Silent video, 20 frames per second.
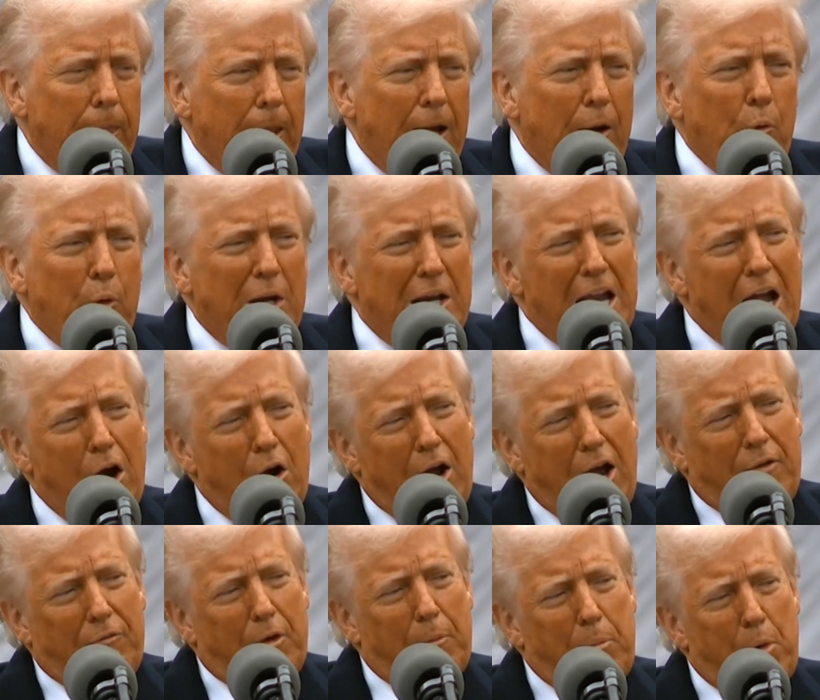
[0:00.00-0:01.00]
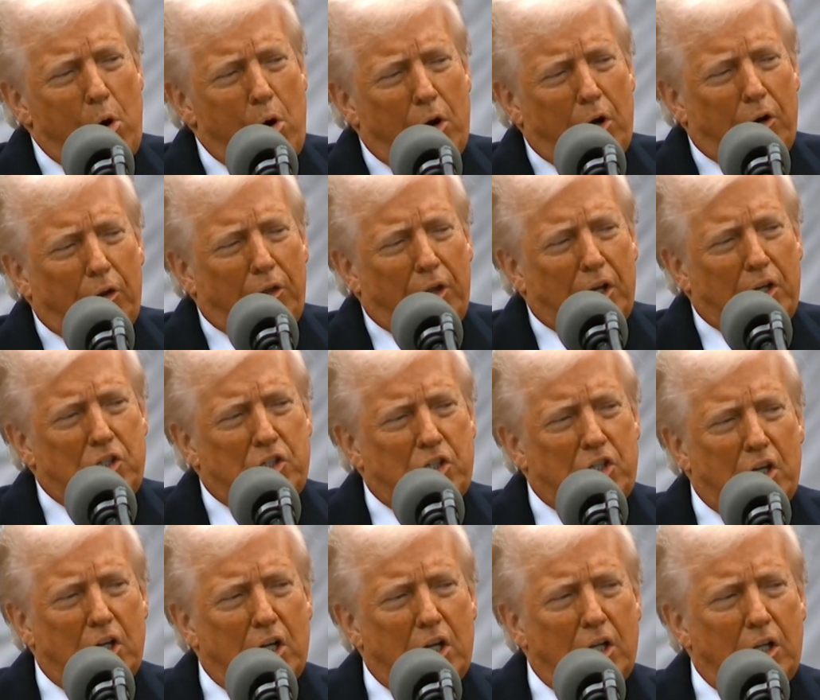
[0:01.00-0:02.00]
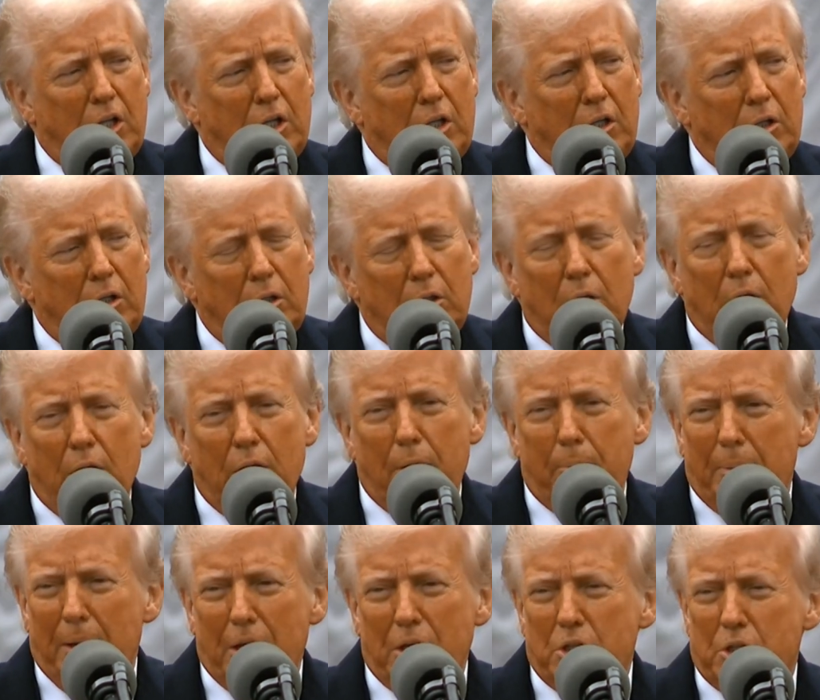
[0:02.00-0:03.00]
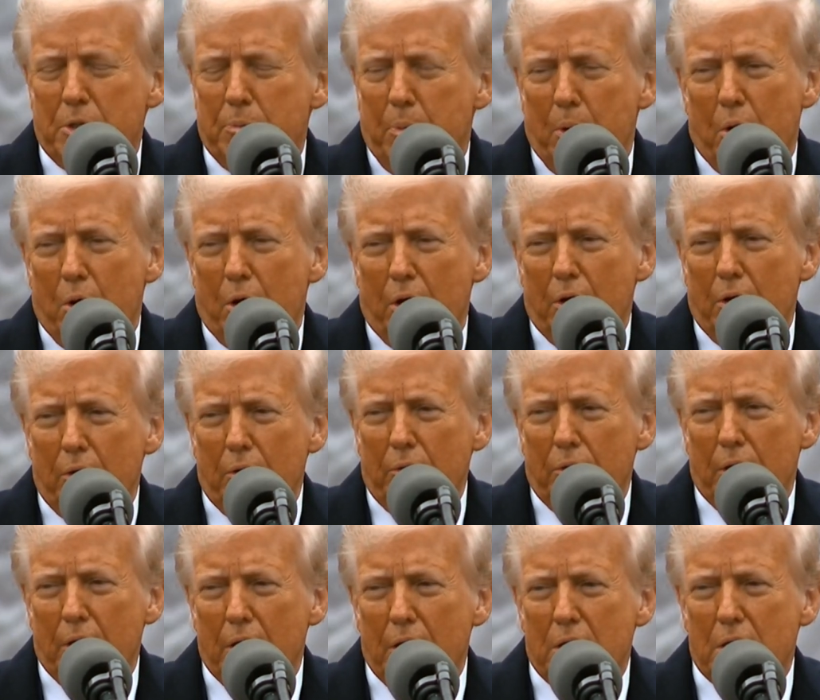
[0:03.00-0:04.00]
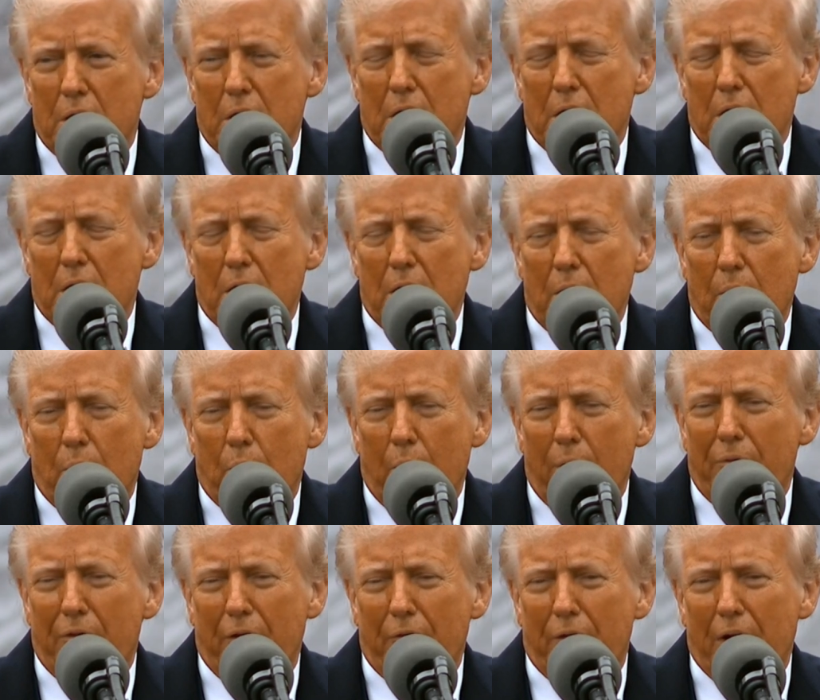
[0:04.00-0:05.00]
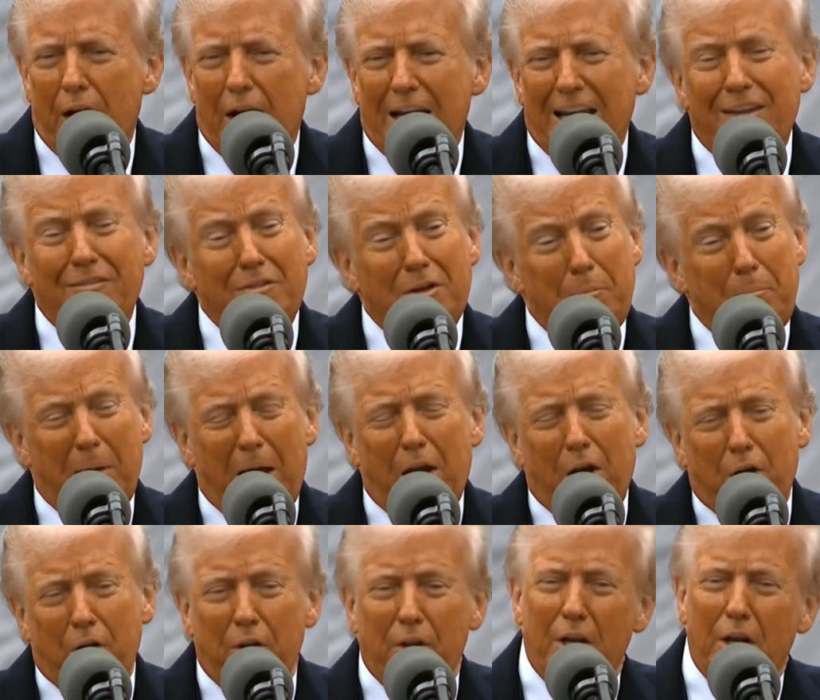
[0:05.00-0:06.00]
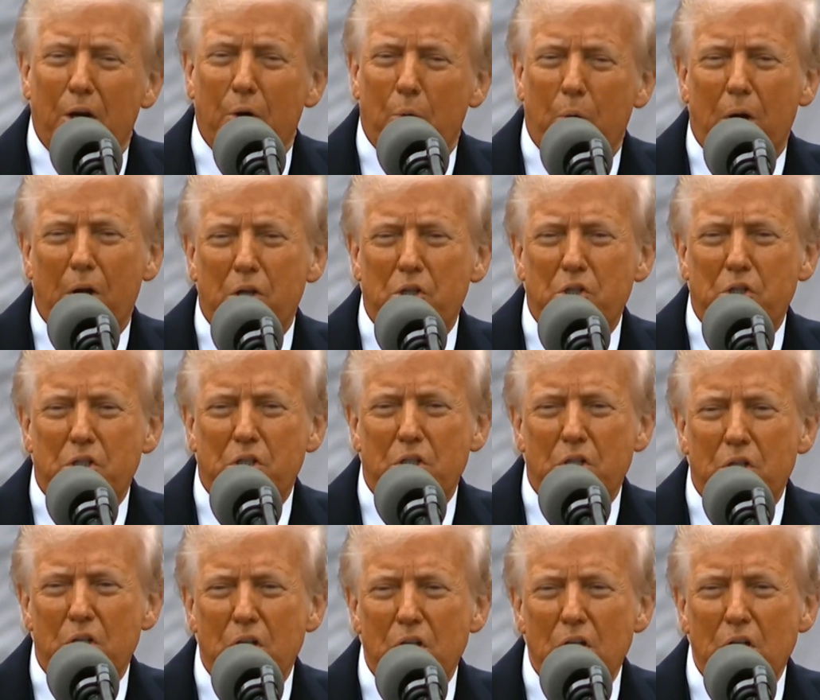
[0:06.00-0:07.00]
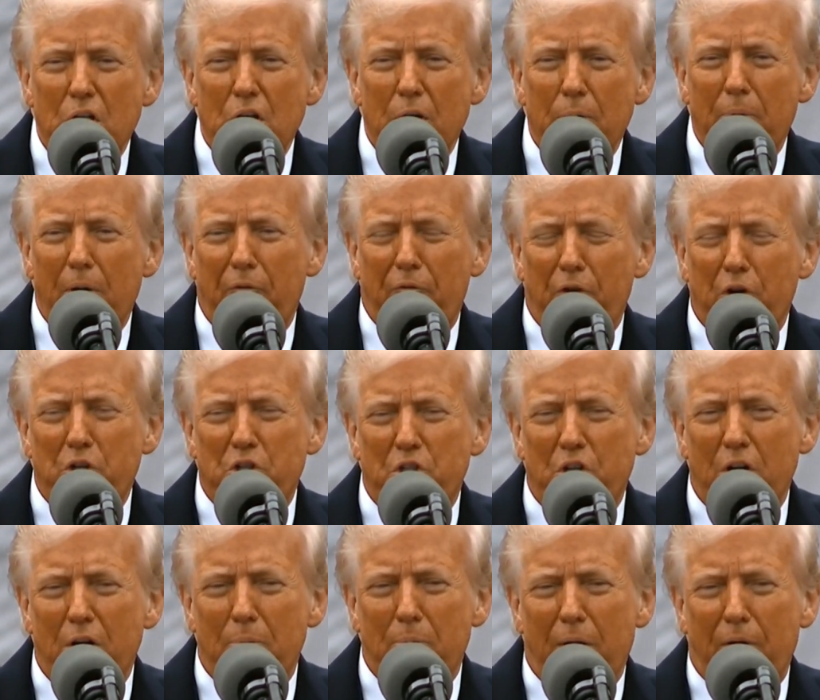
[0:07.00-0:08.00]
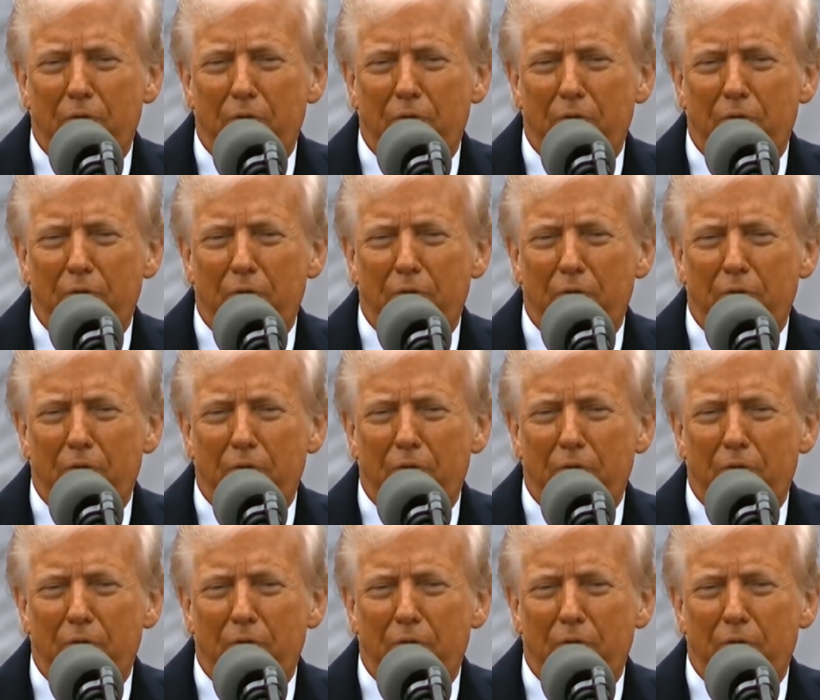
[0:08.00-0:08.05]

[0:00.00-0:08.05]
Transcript: And we now have a border that's the best border that we've ever had, even better than it was my first term.